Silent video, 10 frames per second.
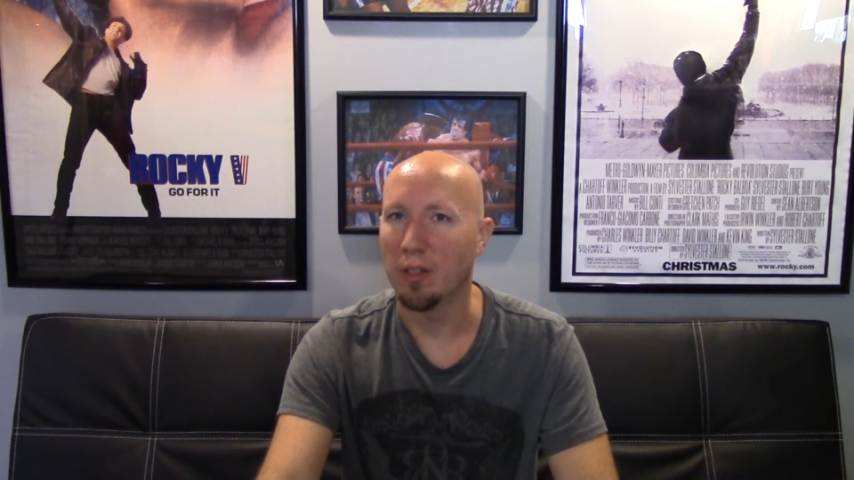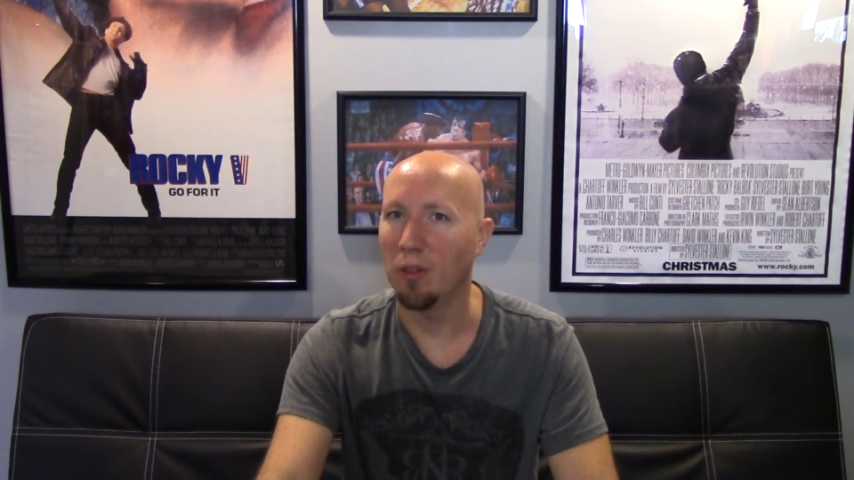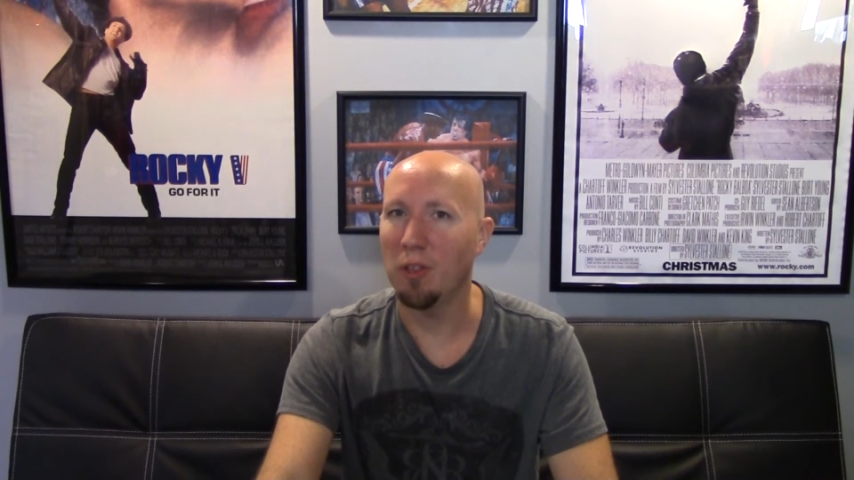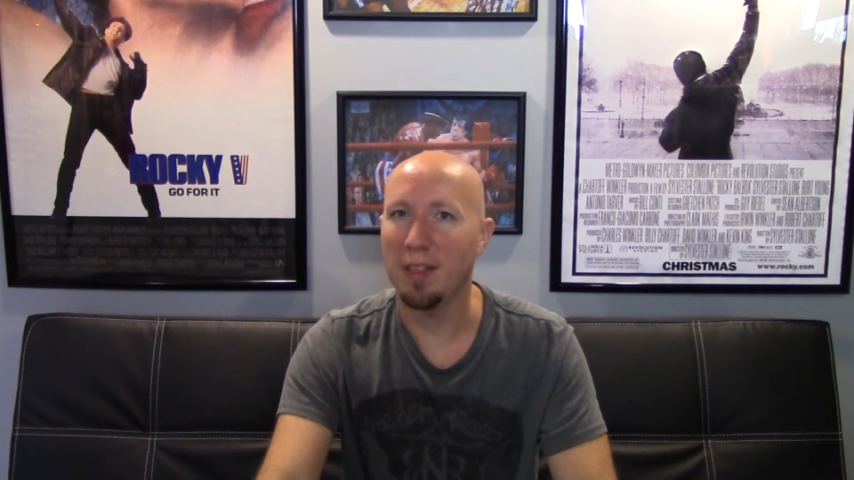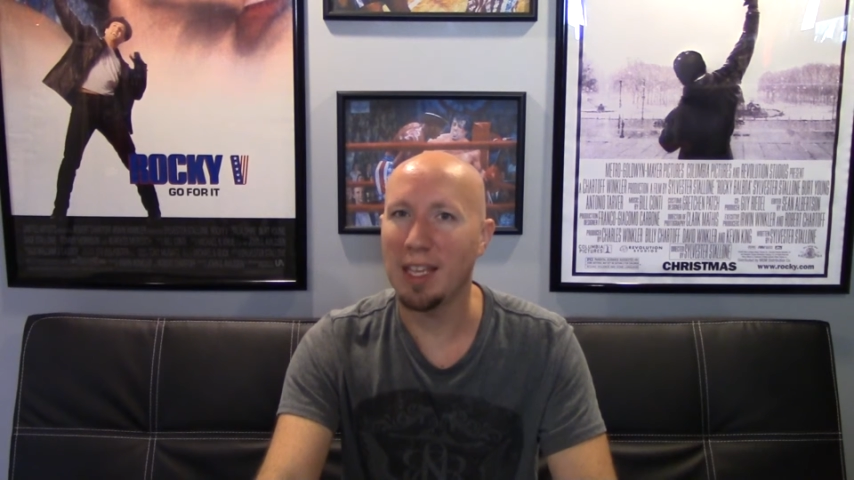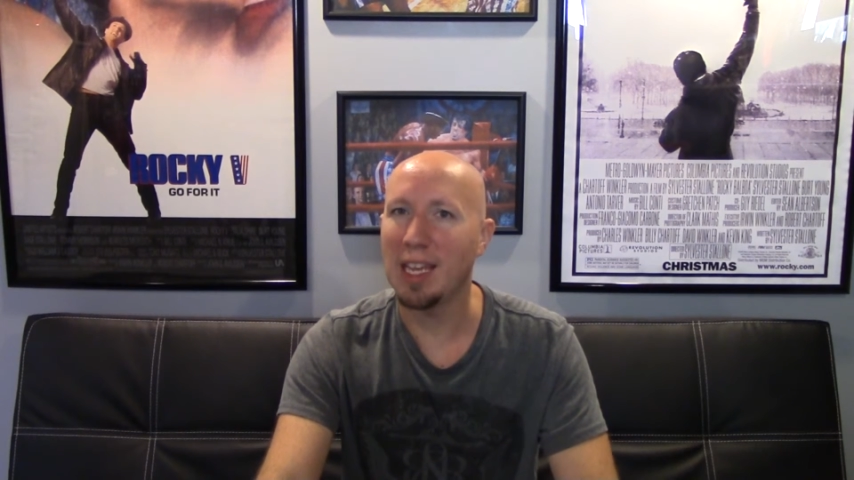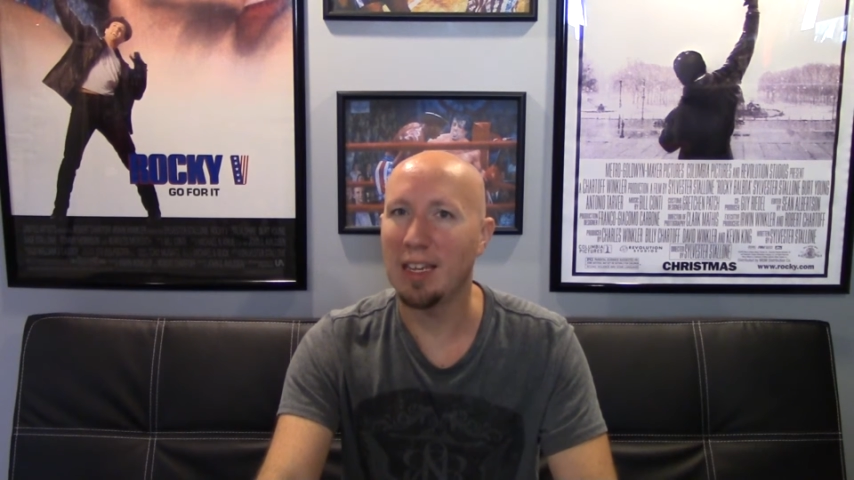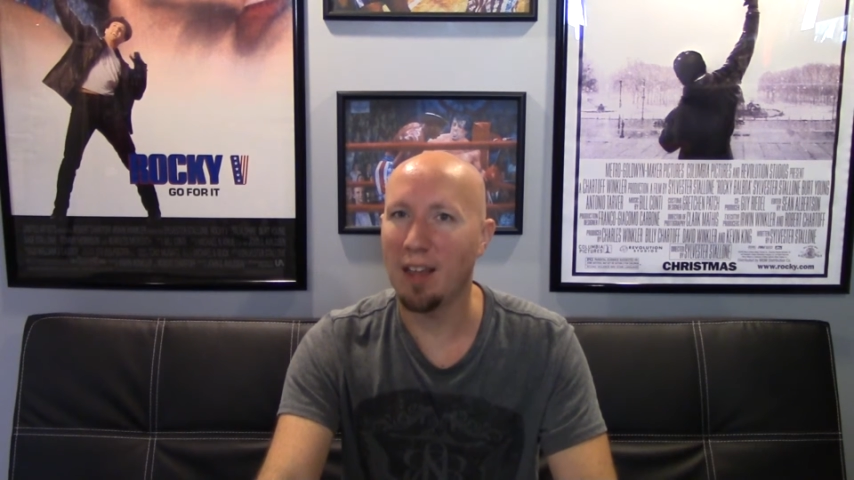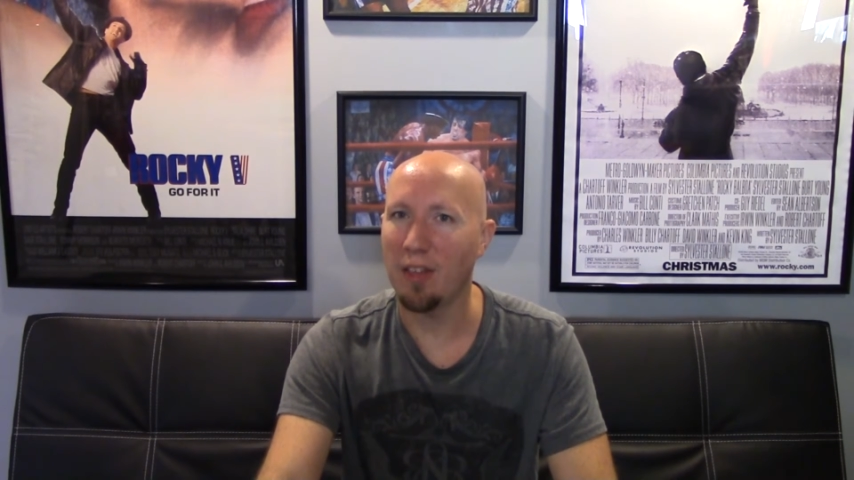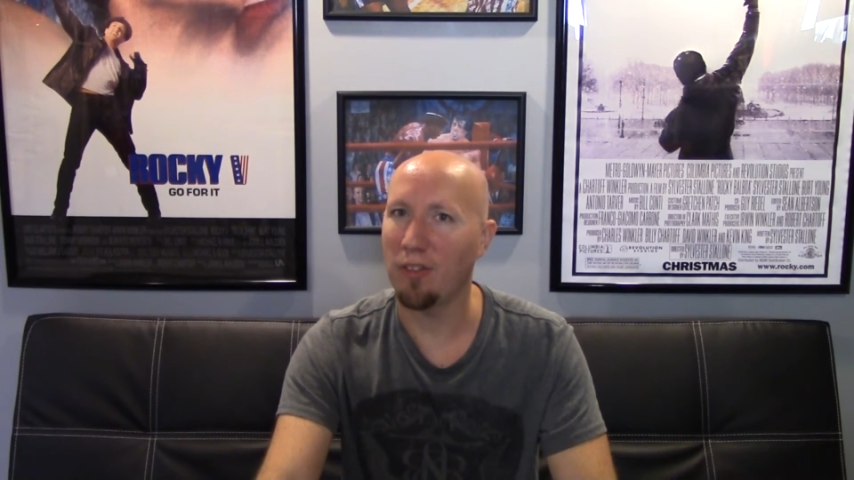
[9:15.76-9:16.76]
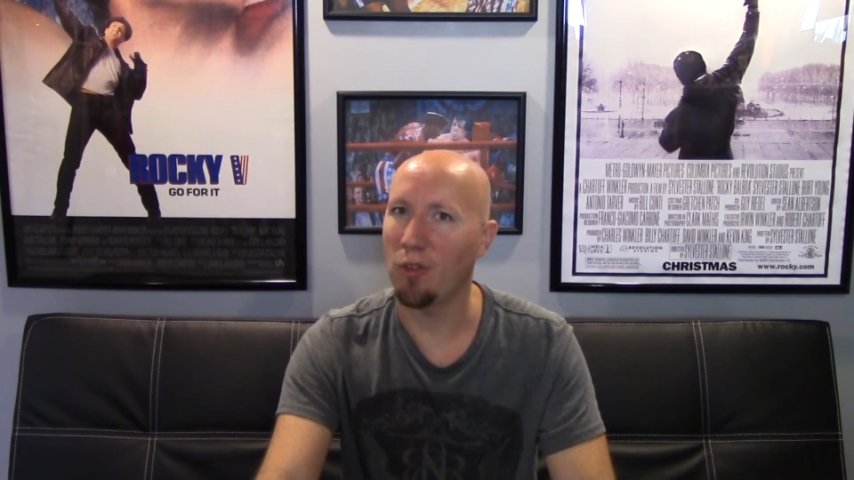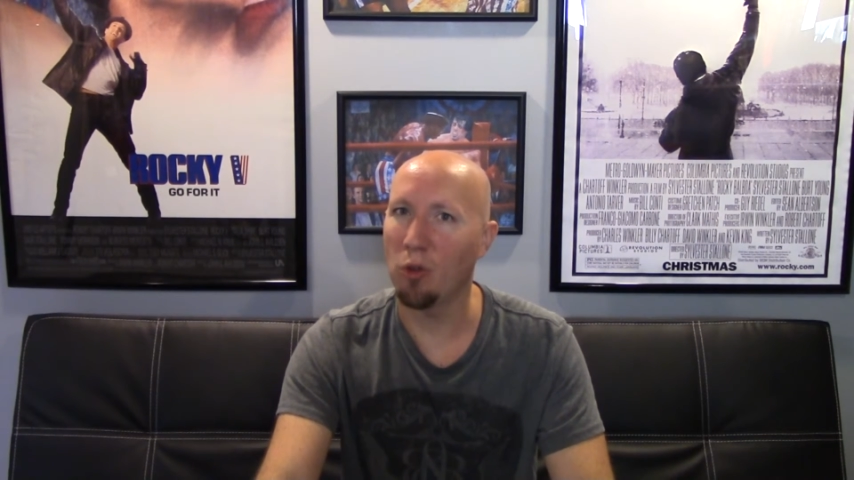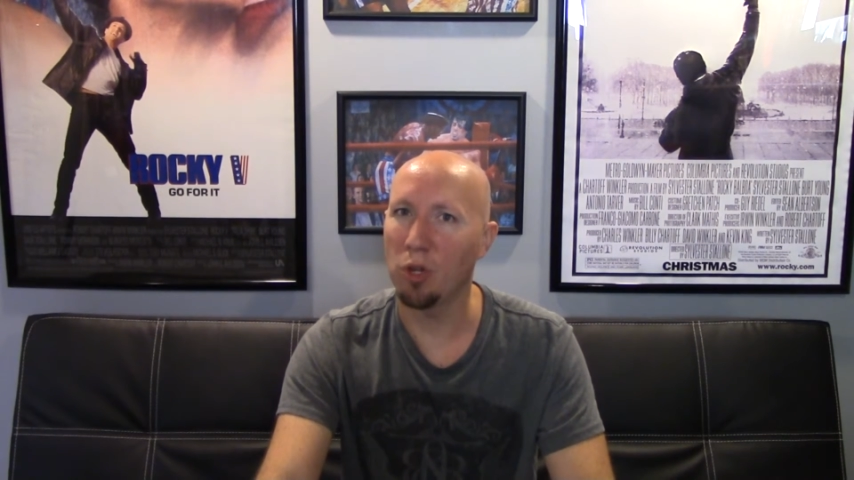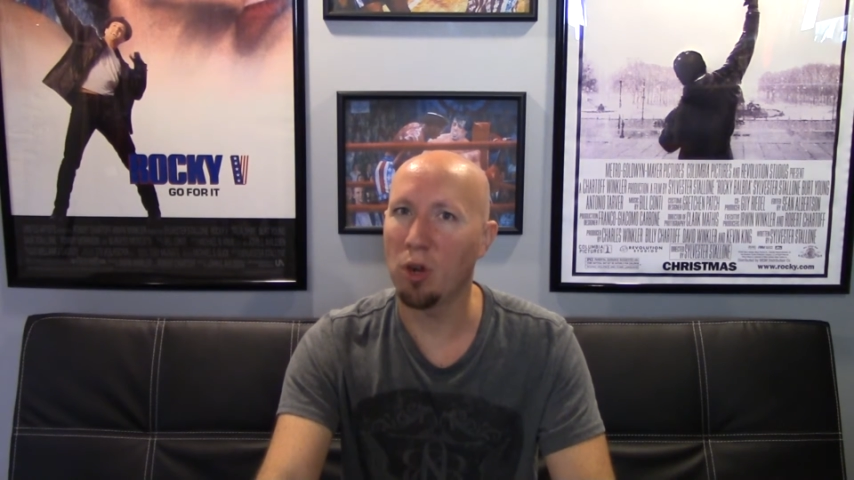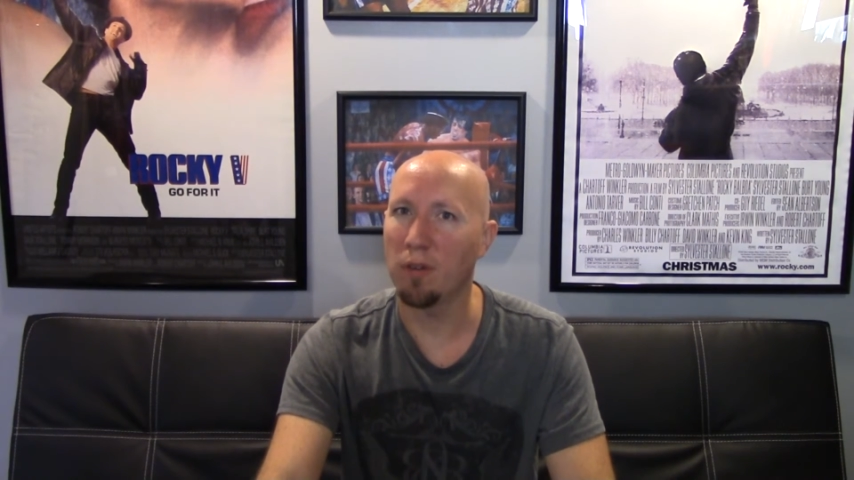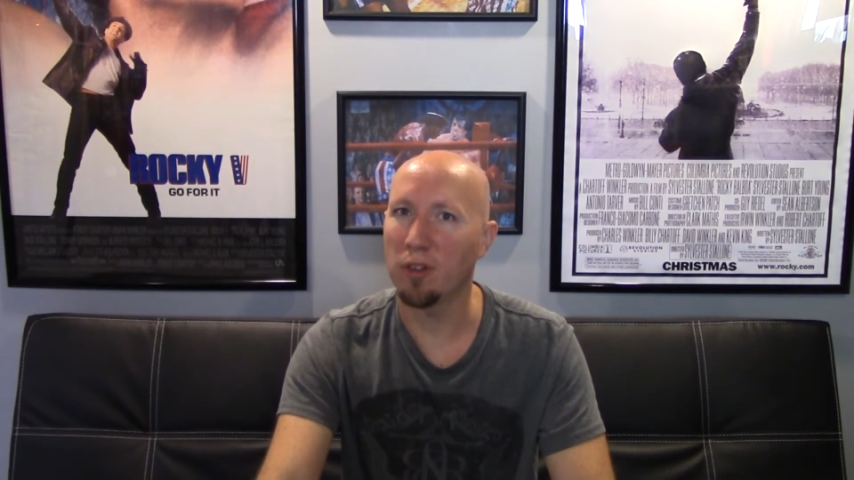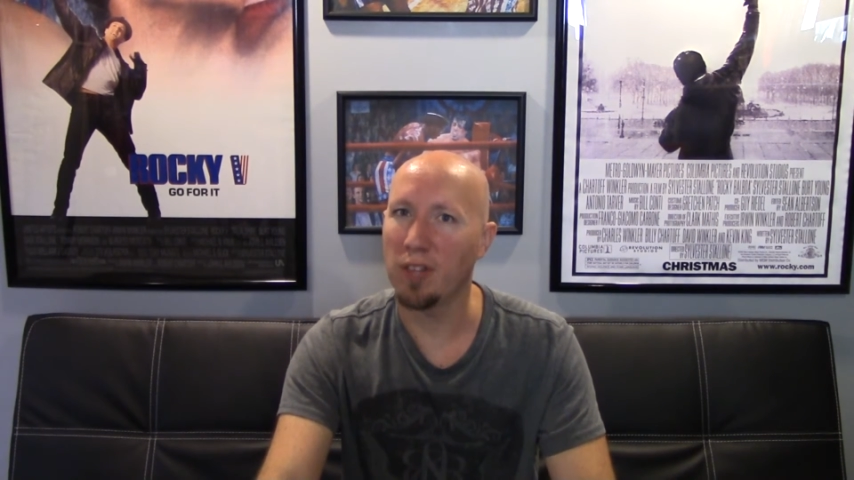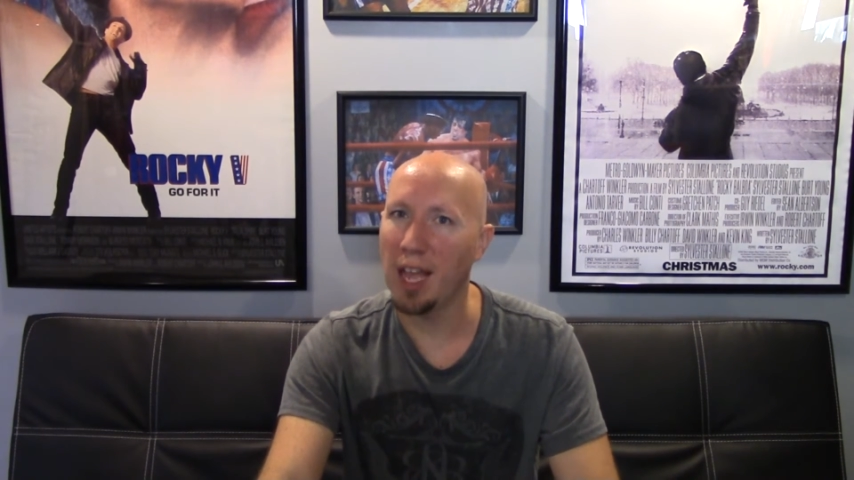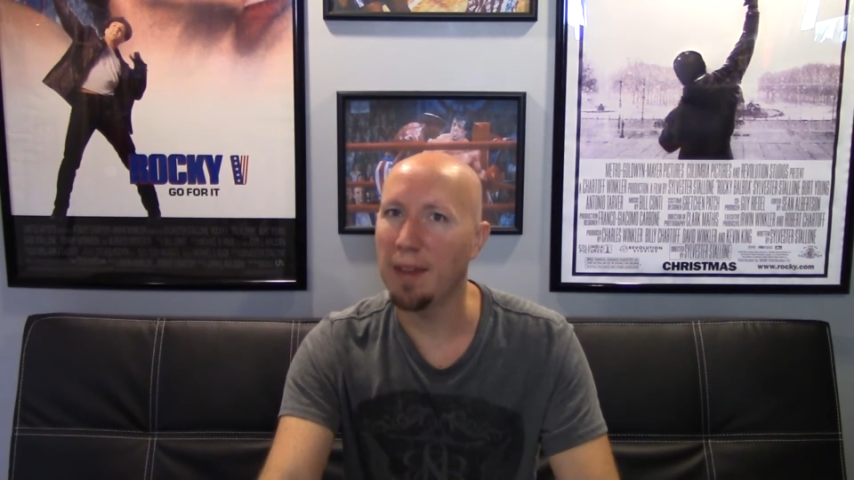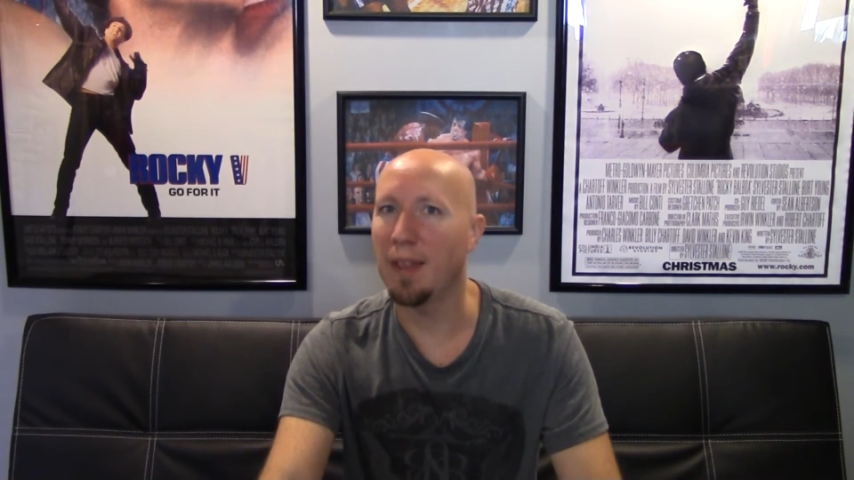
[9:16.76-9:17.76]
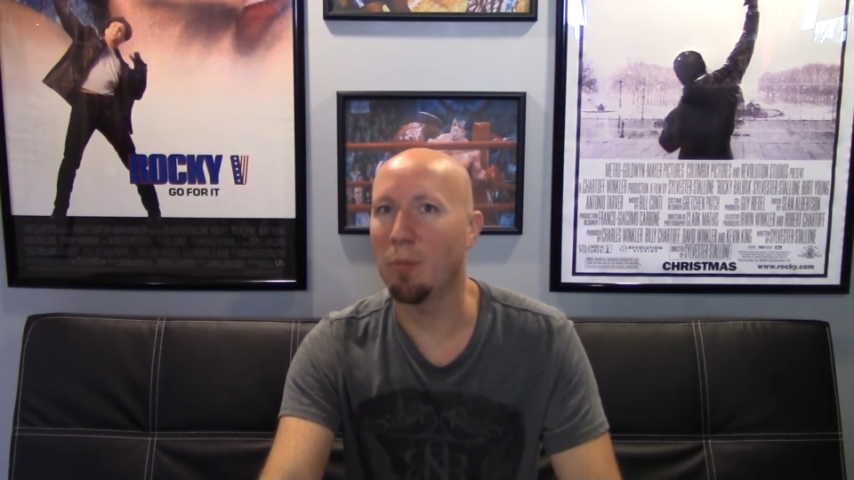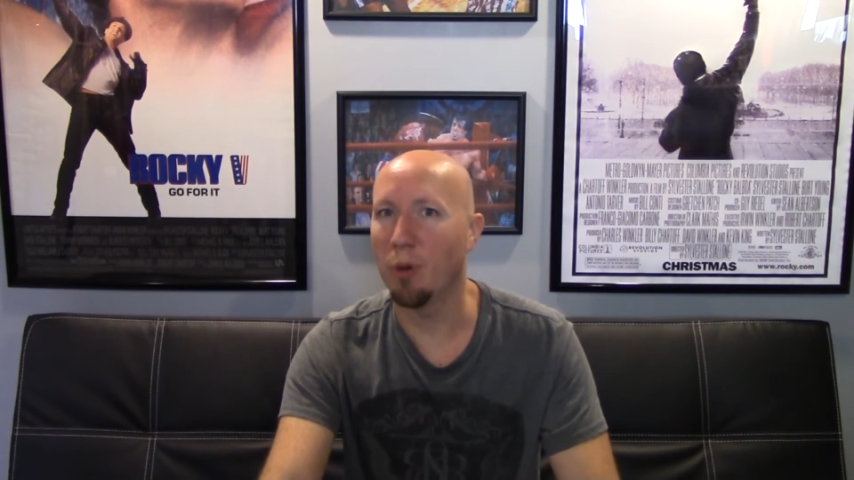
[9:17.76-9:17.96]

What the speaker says: The only thing he does is hold it over his head and then